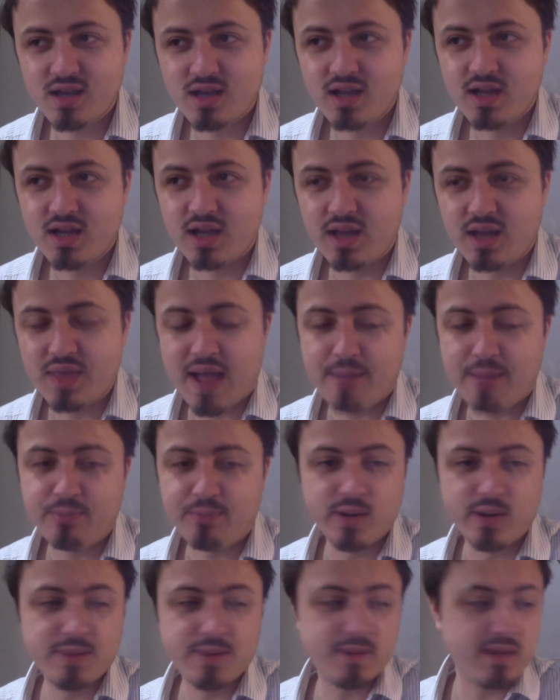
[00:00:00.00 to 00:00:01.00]
At that
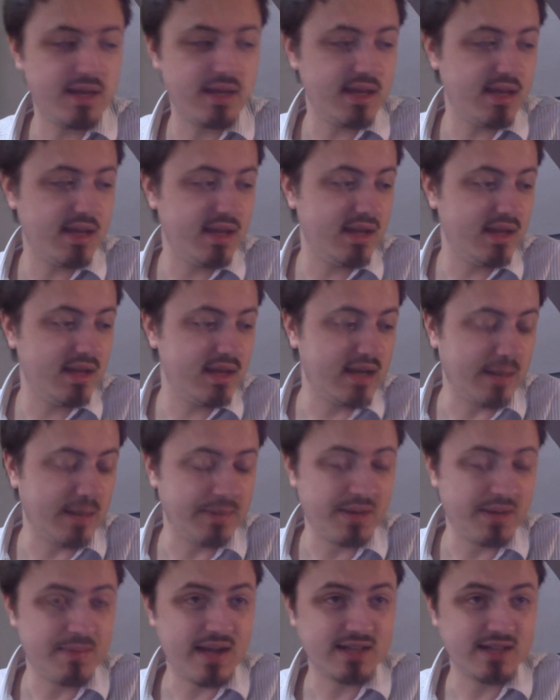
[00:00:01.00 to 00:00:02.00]
point, the
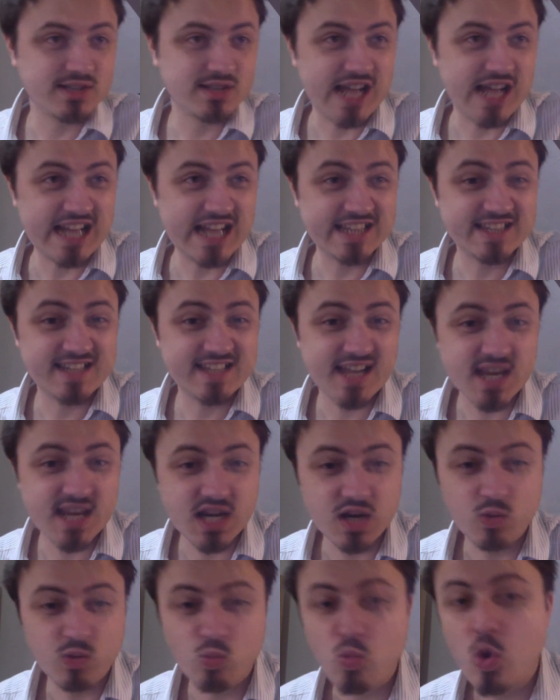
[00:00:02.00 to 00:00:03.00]
company master had
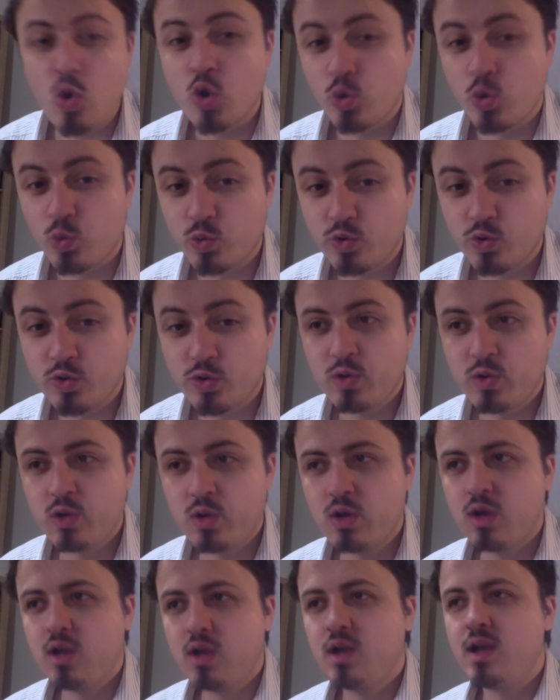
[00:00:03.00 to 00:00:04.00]
taken a wound,
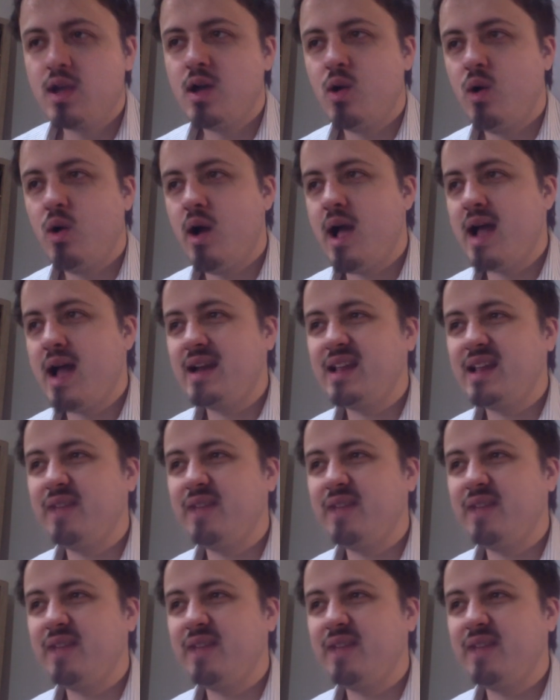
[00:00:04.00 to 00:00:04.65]
and if